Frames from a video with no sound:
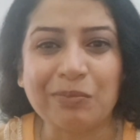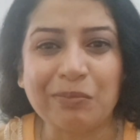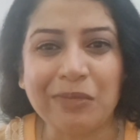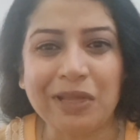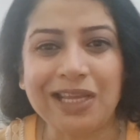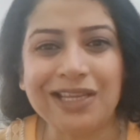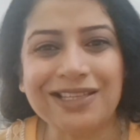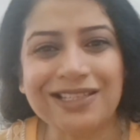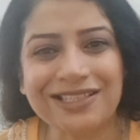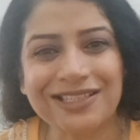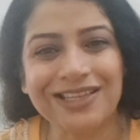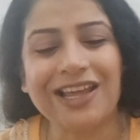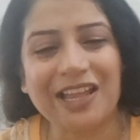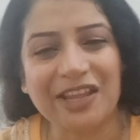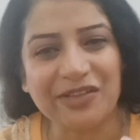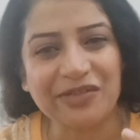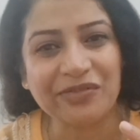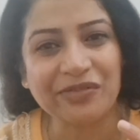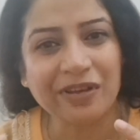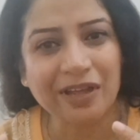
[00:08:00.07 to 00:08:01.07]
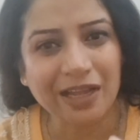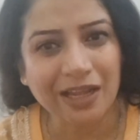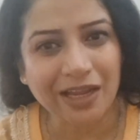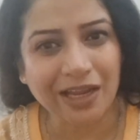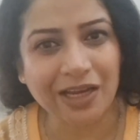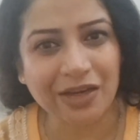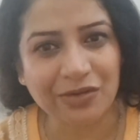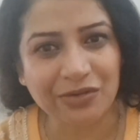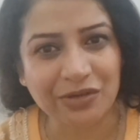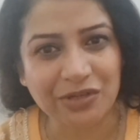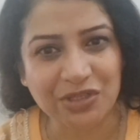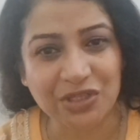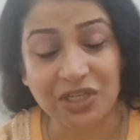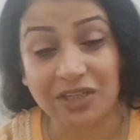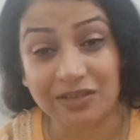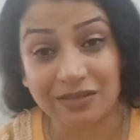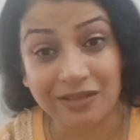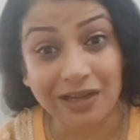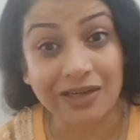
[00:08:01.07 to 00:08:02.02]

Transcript: makes life enriching,